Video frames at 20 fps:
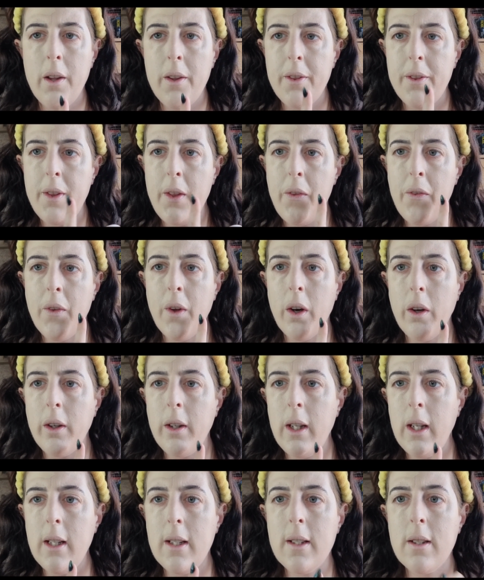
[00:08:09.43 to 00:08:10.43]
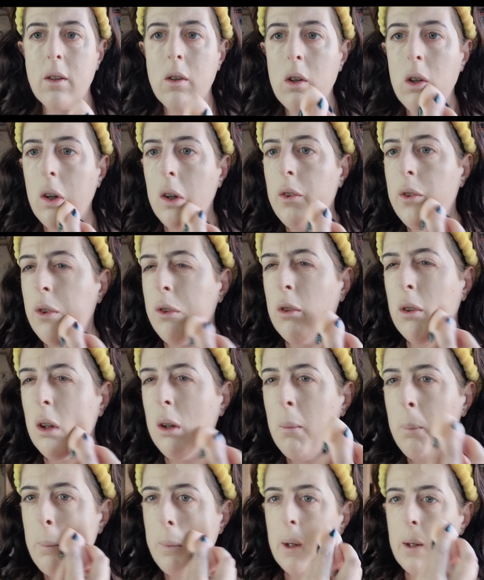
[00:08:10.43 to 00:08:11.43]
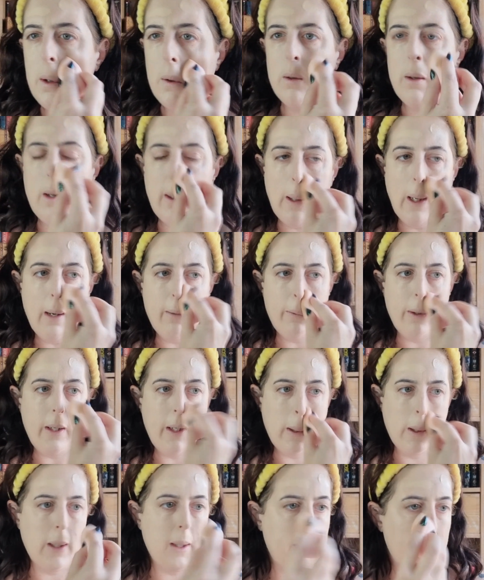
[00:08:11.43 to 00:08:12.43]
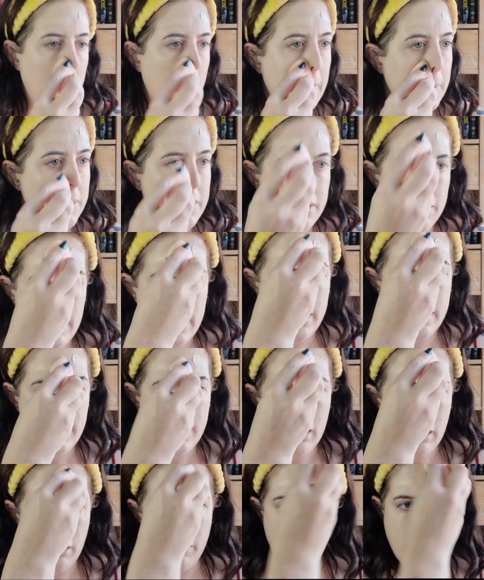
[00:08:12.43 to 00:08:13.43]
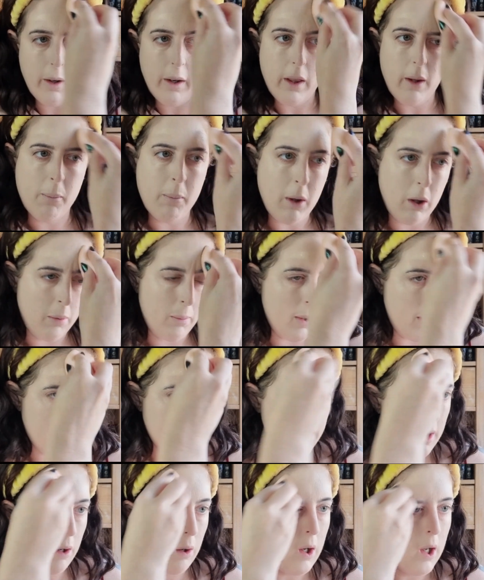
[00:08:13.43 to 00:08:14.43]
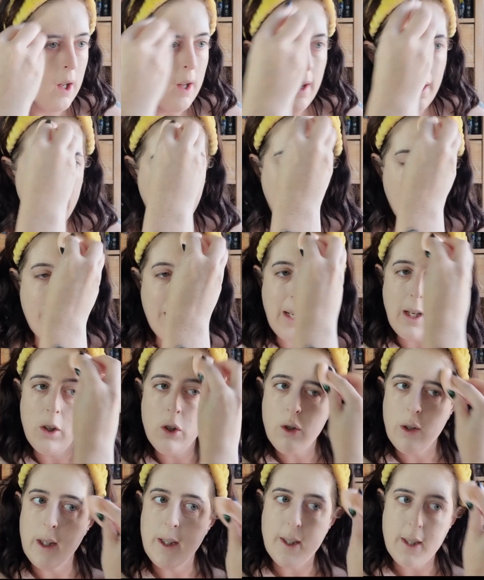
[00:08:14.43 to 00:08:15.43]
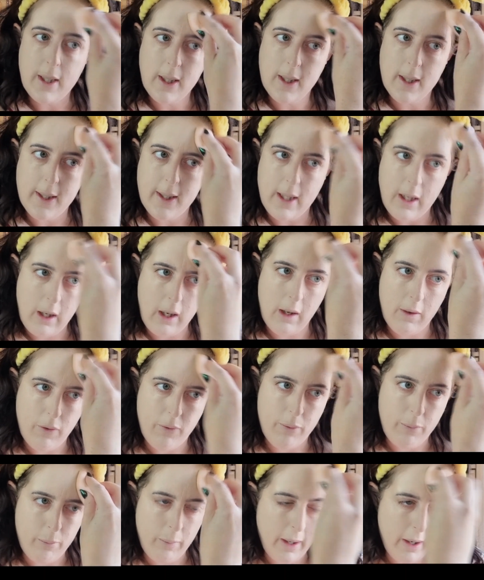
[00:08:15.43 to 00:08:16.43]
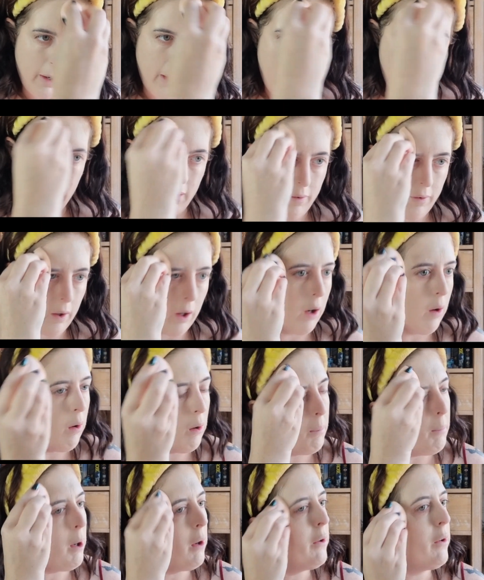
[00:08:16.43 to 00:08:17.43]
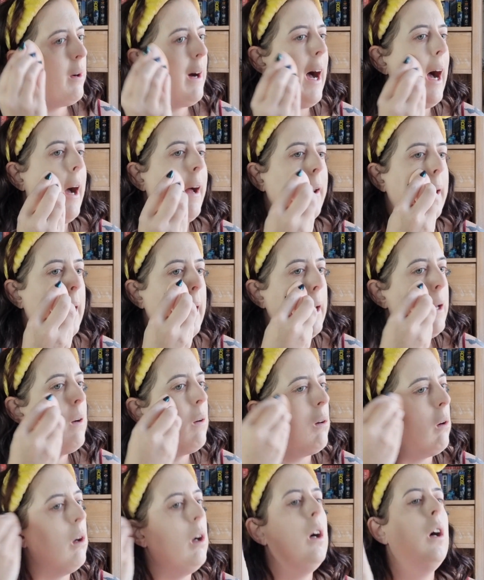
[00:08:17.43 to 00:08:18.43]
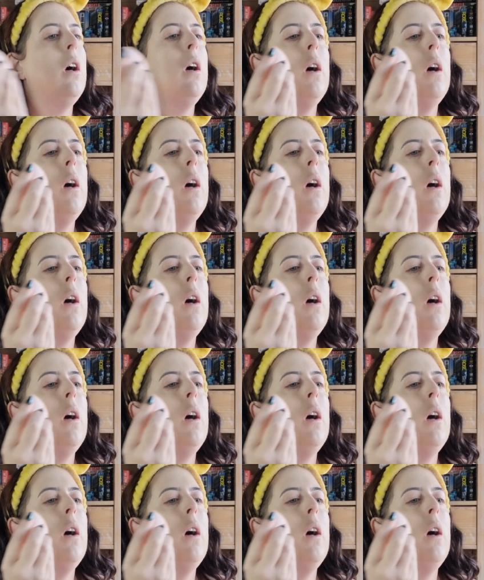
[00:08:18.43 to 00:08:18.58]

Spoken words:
thing that I need to cover up. I don't really have any spots or anything going on at the moment, so it'll be interesting to see if when I have like hormonal acne or